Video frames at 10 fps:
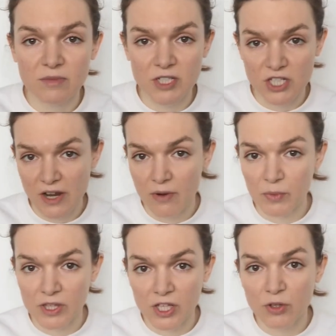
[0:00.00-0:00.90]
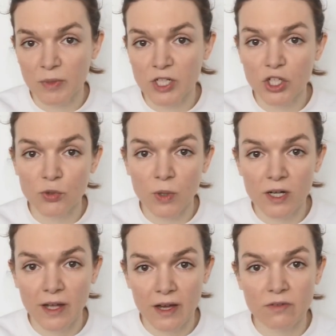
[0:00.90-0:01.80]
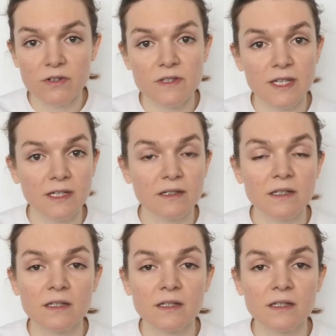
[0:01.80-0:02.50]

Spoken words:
be sharing with you my new workout routine.